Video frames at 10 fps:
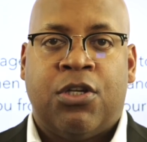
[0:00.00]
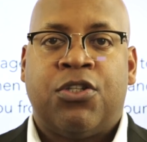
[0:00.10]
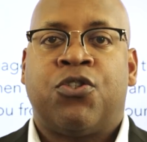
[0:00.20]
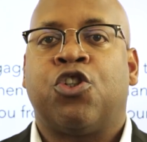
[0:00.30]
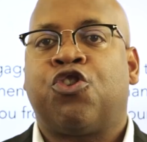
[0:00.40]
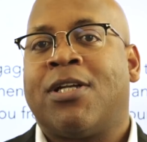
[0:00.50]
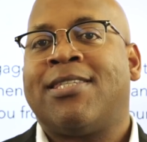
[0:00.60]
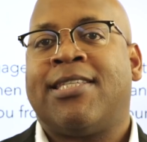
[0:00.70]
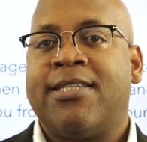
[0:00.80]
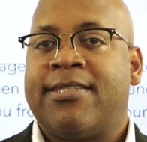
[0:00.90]
So a
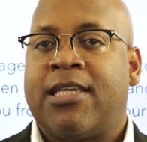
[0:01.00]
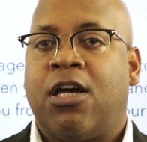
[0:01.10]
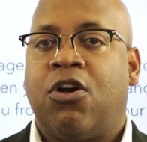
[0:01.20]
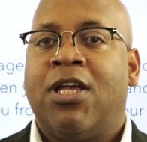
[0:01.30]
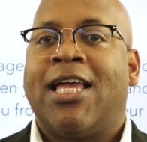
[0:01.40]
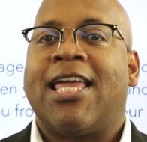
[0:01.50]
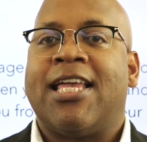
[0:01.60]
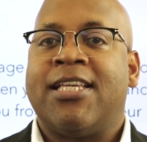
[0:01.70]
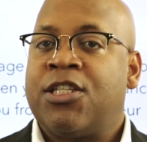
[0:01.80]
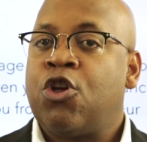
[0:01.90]
trustee sale
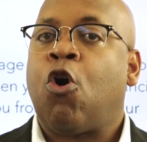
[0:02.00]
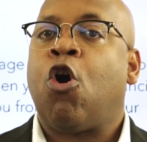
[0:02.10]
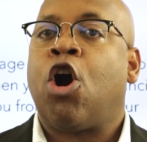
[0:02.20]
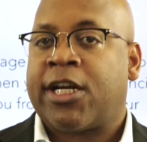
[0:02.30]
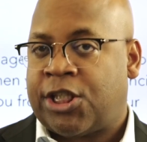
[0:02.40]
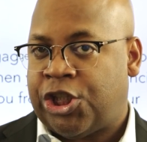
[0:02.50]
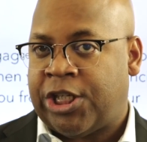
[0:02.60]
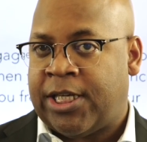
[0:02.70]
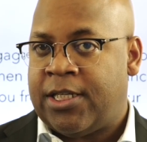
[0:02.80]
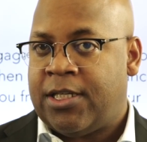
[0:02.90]
is an
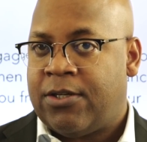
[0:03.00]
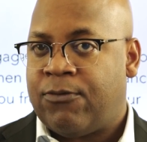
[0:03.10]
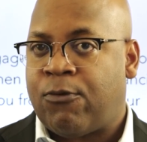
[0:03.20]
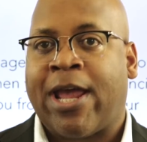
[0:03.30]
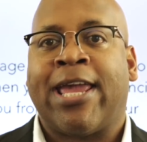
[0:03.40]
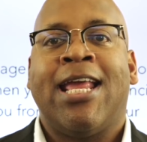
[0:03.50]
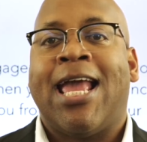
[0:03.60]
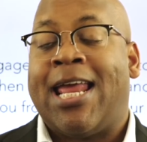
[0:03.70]
auction, right?